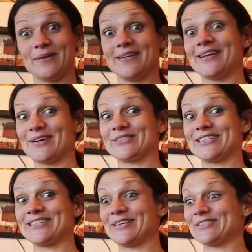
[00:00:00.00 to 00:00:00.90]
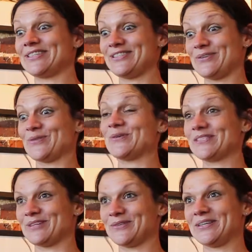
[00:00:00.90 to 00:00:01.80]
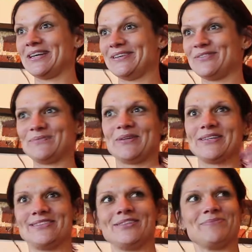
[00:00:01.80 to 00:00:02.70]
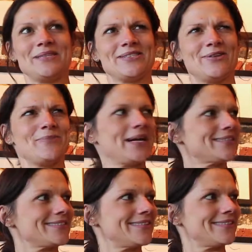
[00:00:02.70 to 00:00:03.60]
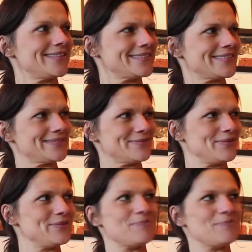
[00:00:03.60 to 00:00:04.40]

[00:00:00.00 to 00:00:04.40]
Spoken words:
being the artist, you're not always going to earn anything because you can be too passionate. It's a real